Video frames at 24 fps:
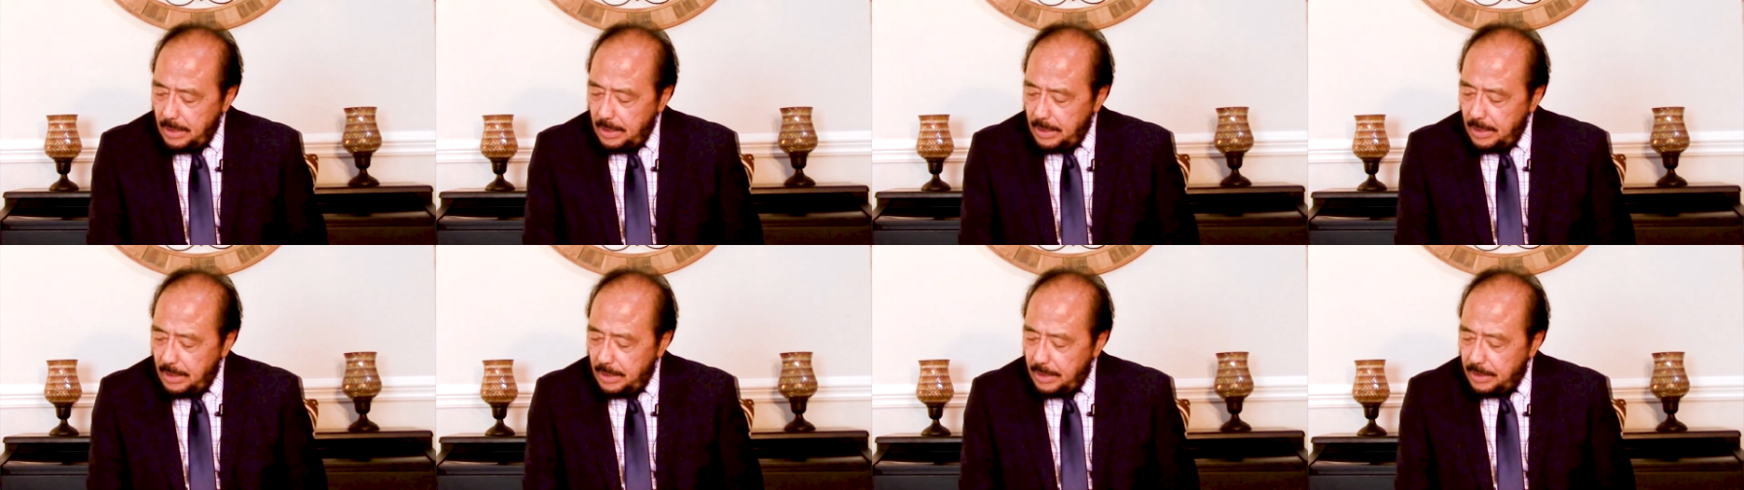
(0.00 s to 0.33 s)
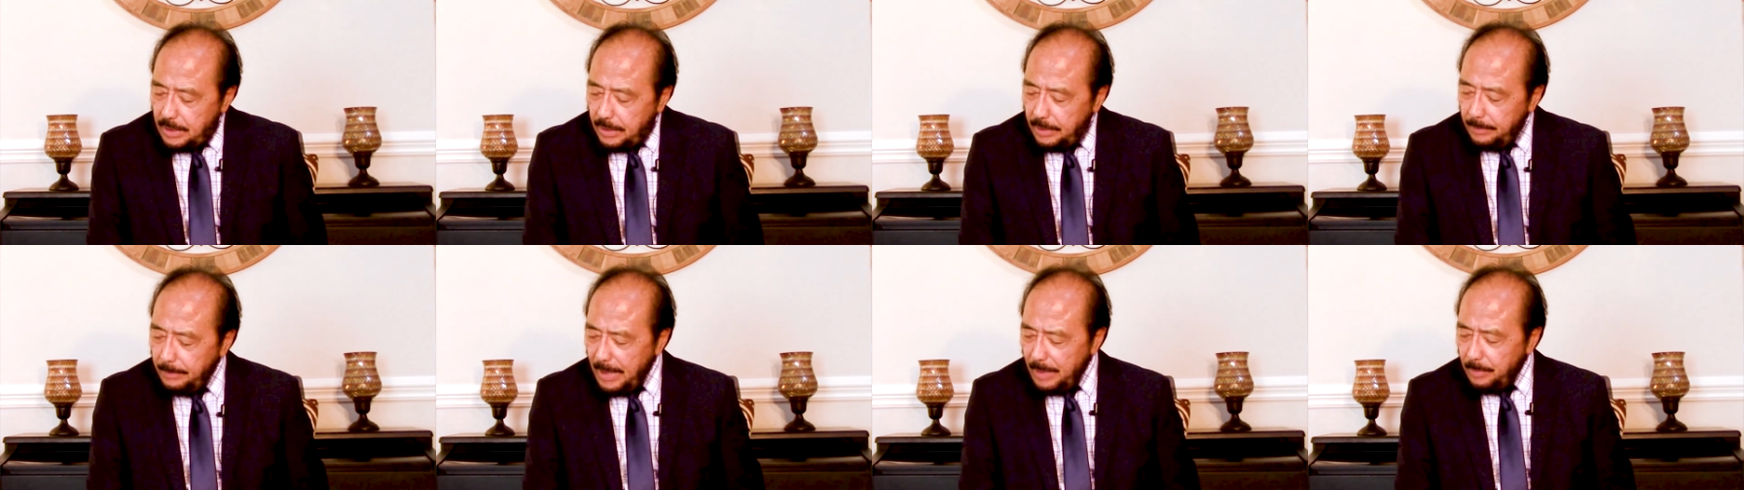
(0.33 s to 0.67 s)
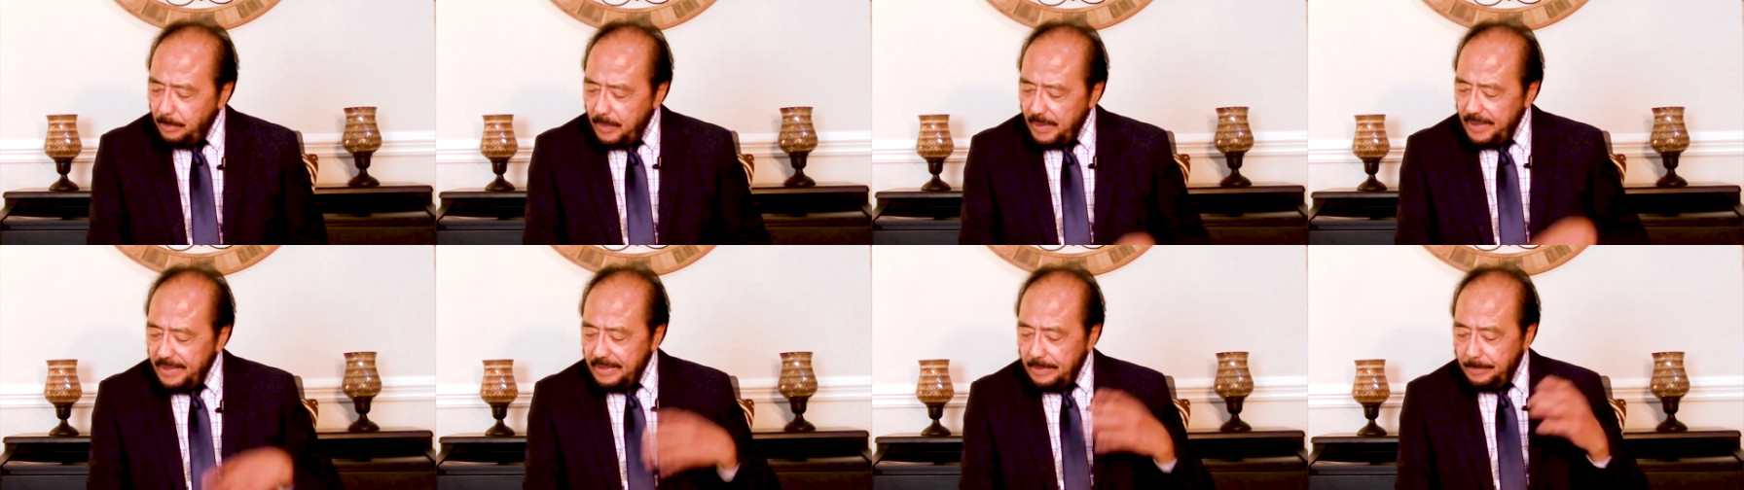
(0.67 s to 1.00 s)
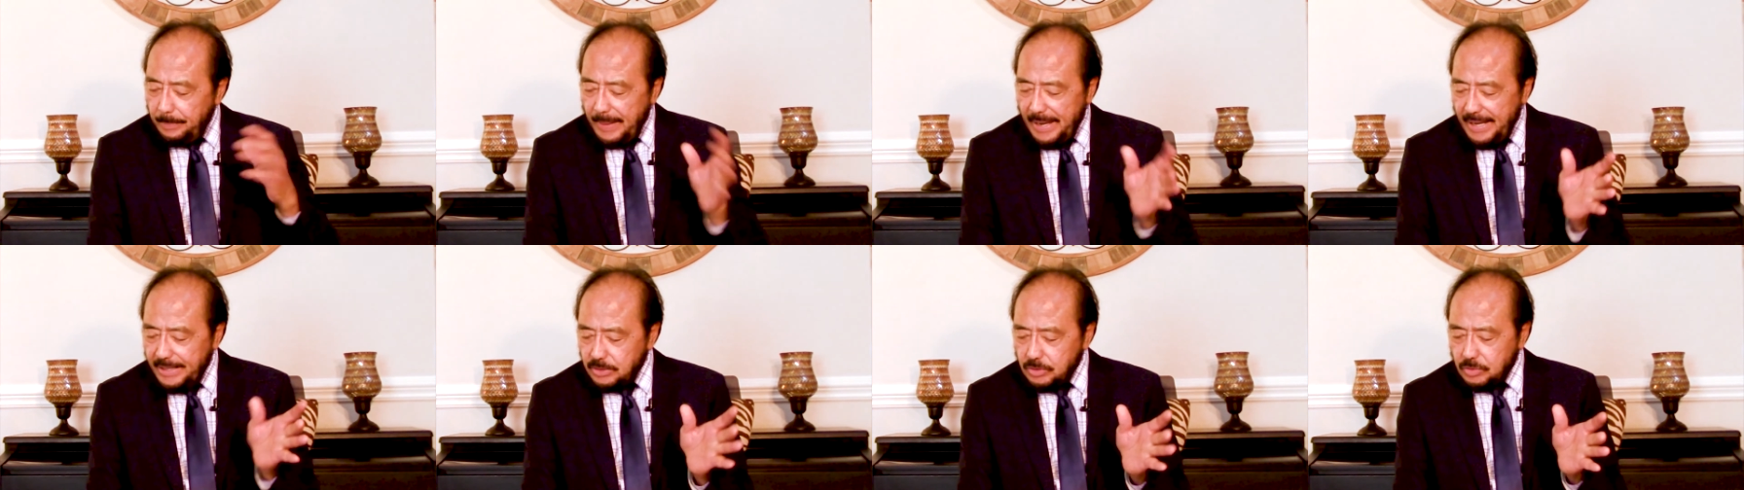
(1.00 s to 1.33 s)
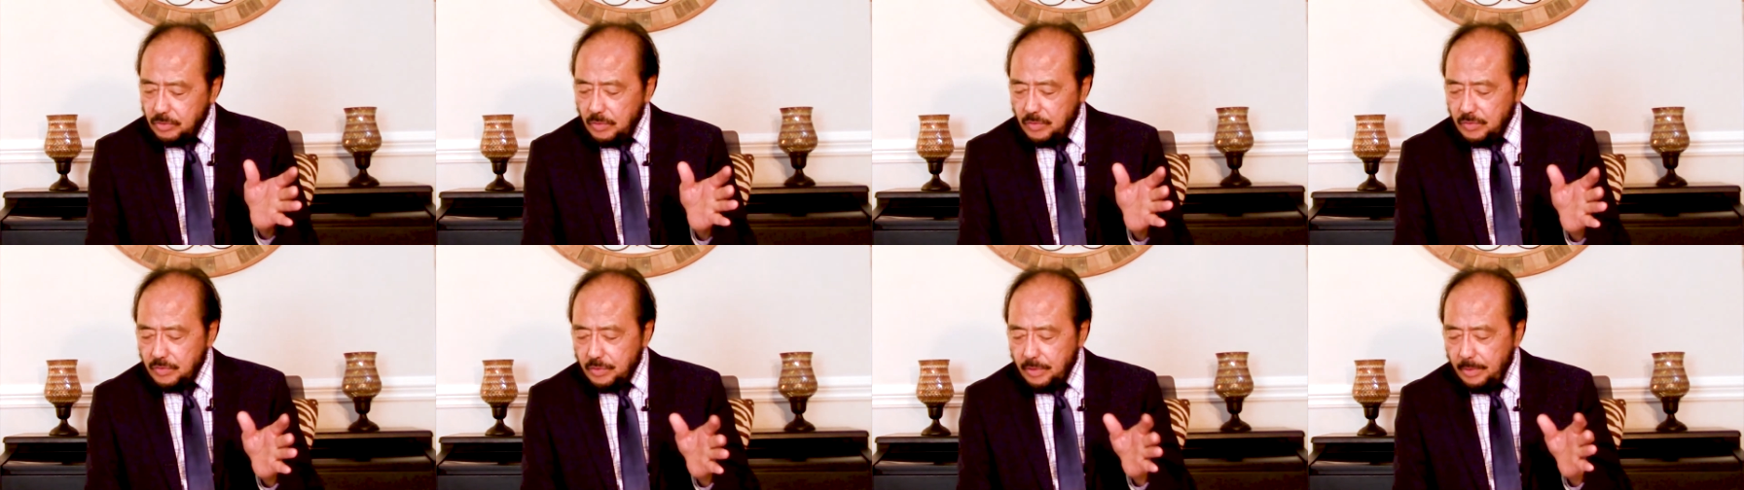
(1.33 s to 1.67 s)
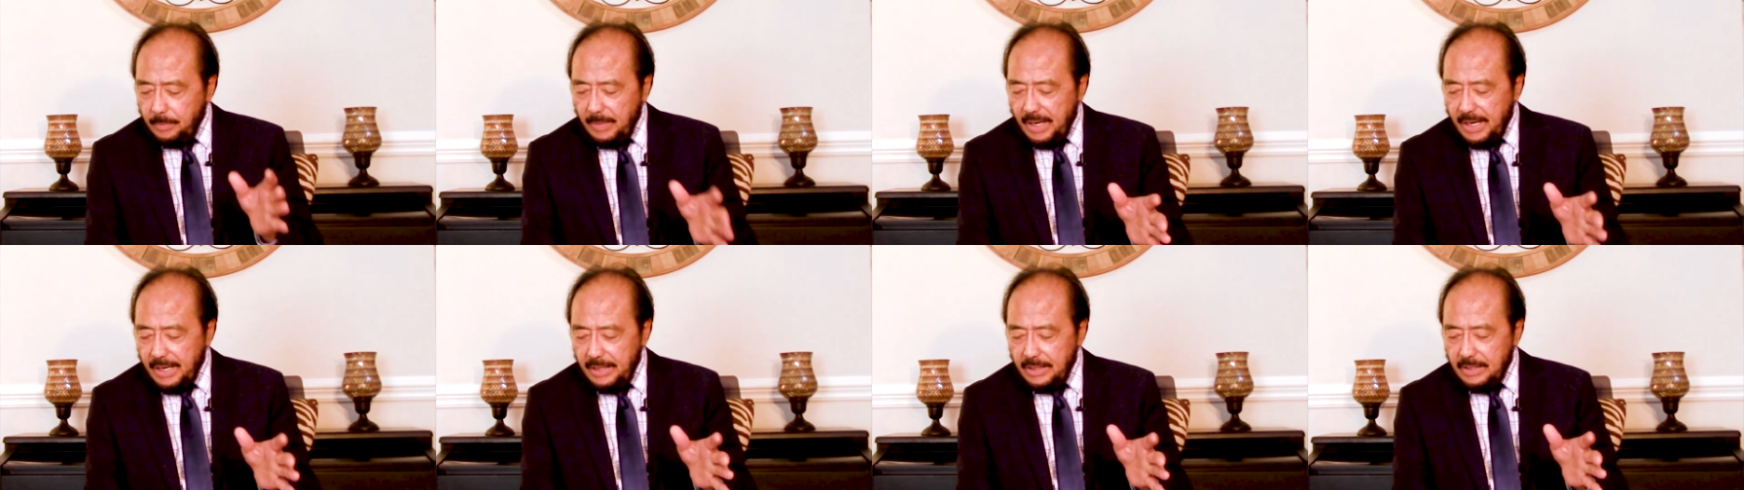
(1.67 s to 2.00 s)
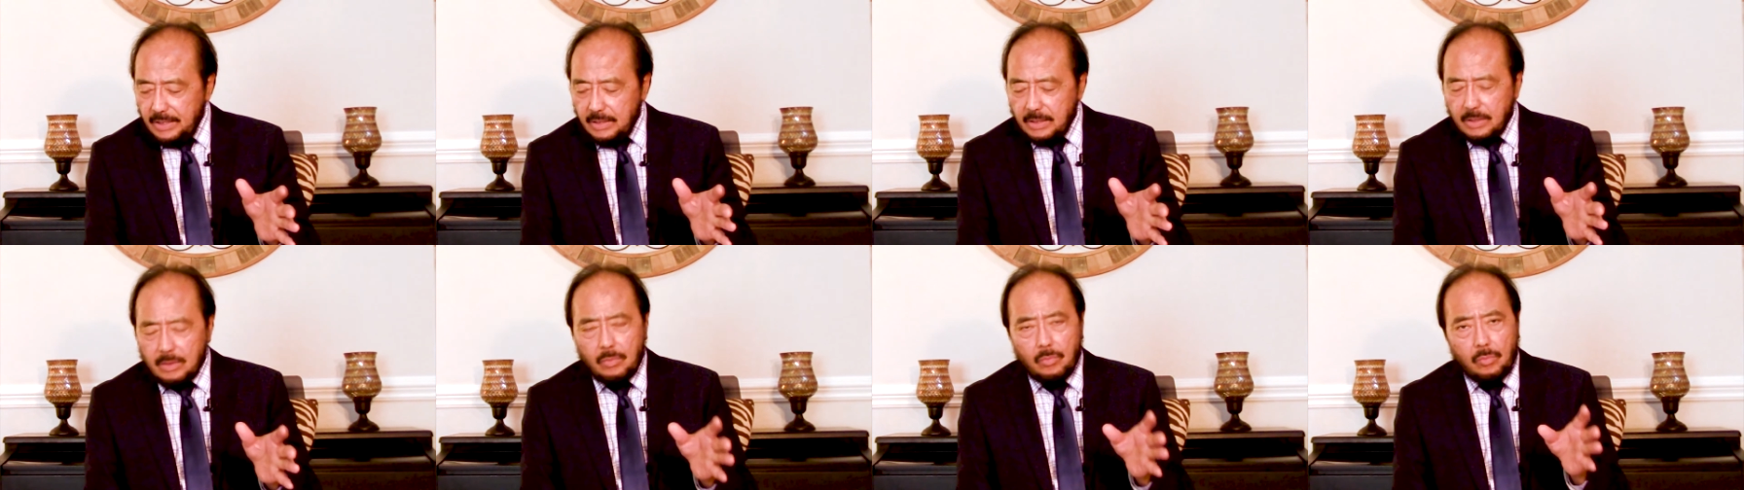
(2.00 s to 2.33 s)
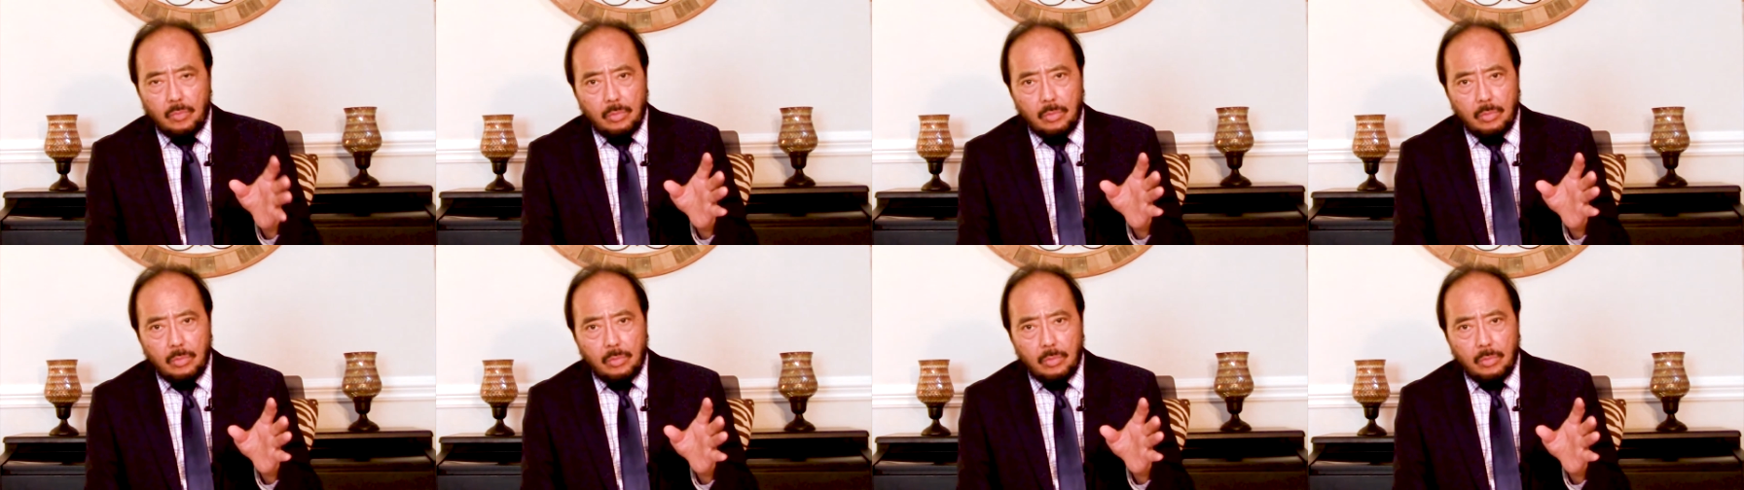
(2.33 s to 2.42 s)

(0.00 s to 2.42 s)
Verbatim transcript: Remembering the pastor's reminder,